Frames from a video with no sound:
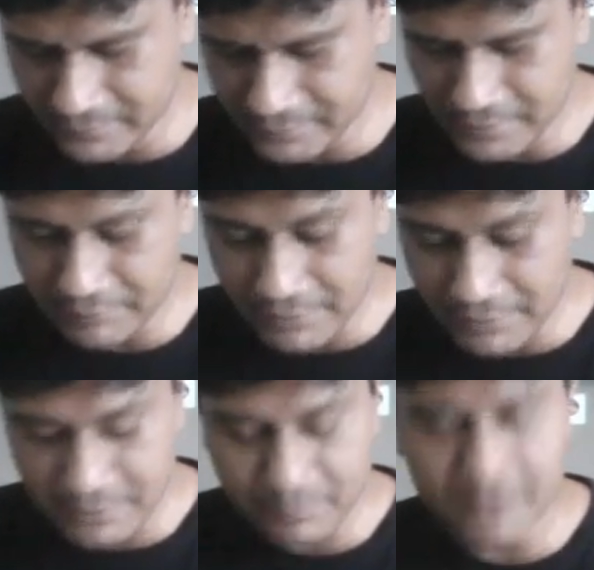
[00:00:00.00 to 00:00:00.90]
I've
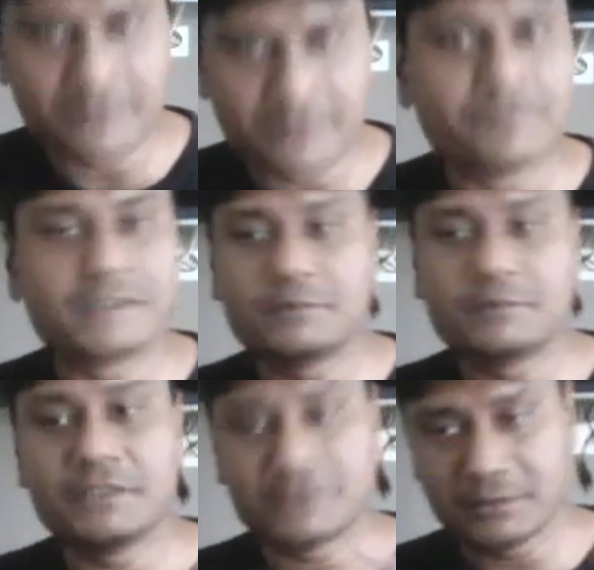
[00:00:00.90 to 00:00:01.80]
done the bulk of the
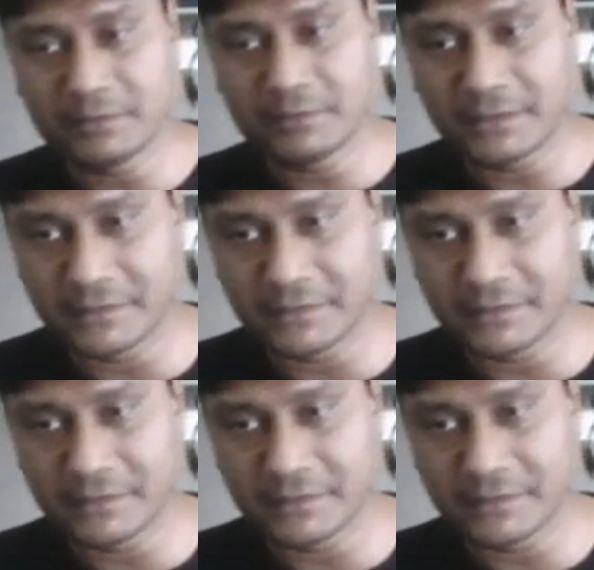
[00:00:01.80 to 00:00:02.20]
explanation in the beginning,